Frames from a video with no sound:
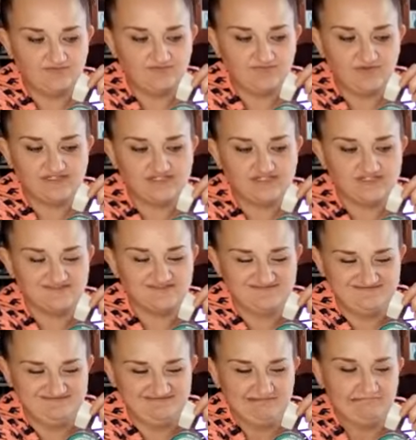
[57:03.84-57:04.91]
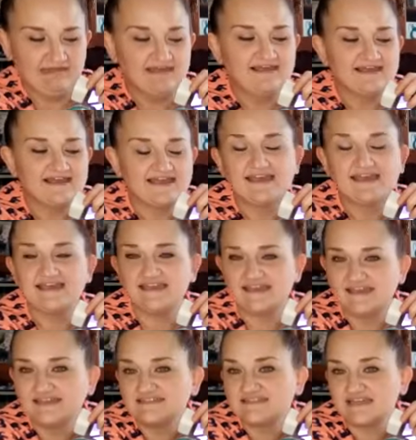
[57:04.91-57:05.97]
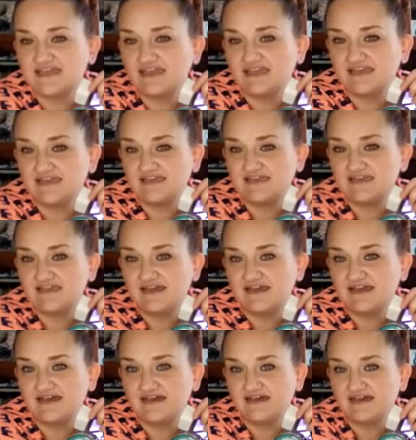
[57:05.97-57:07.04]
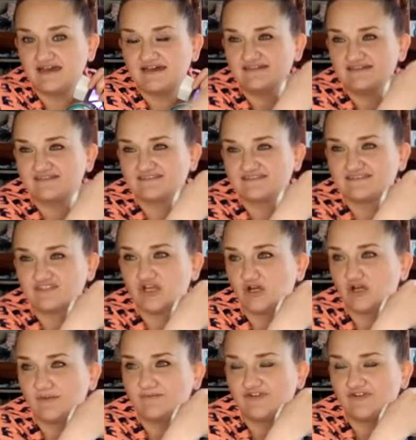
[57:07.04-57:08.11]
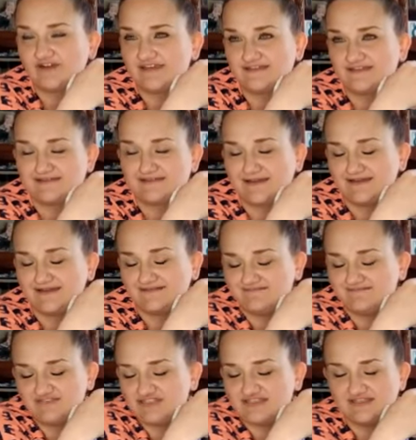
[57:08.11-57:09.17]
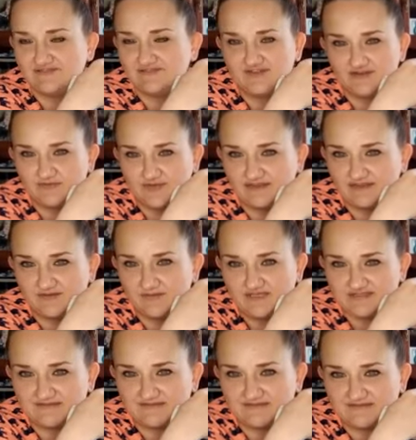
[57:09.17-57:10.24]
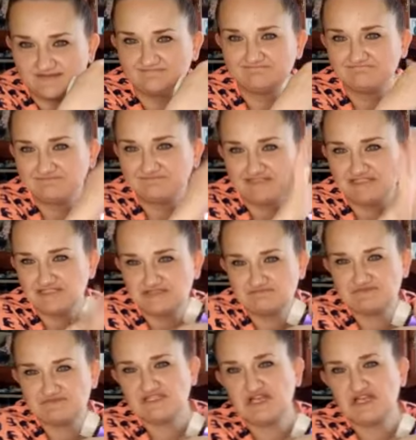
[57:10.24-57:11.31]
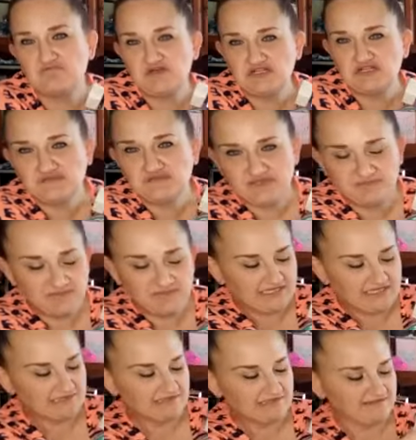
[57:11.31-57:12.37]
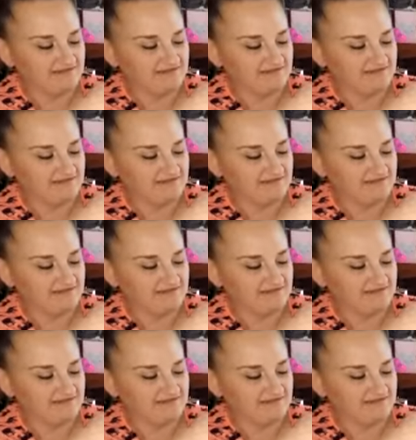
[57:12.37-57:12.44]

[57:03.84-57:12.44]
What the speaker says: which is a term for kids that just live at a rink, basically. It's not meant to be mean.